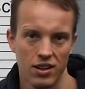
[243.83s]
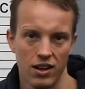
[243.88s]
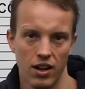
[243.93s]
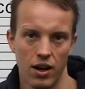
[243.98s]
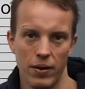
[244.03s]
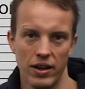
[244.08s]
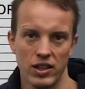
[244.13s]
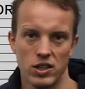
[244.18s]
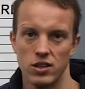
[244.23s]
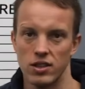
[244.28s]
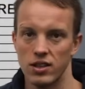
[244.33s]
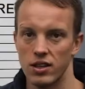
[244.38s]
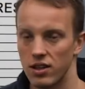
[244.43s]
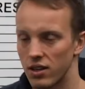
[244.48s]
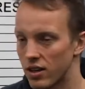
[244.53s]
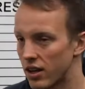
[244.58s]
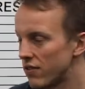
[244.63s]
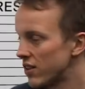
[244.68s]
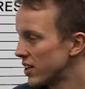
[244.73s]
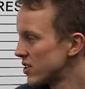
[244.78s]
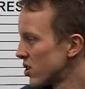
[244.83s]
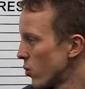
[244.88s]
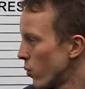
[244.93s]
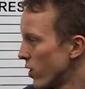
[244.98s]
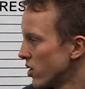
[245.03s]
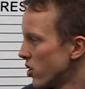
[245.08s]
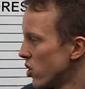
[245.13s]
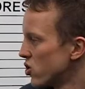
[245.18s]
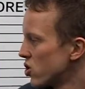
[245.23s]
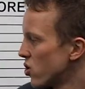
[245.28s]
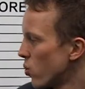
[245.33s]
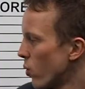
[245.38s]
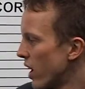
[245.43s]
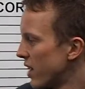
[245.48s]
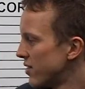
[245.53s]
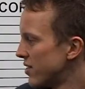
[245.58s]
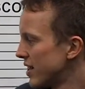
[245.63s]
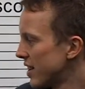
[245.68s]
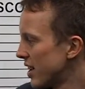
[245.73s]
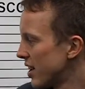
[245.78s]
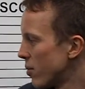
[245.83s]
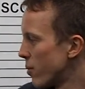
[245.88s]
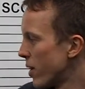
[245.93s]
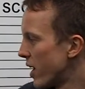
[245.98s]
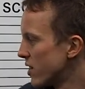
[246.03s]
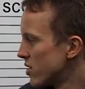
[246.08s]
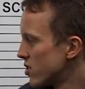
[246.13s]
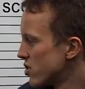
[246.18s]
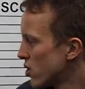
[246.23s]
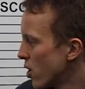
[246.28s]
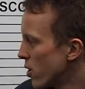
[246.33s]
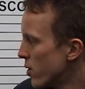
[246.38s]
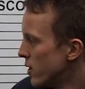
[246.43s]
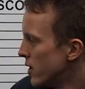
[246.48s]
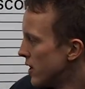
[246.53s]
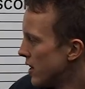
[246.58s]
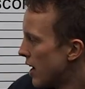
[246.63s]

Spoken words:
I mean, if that's the logical way of thinking about it. So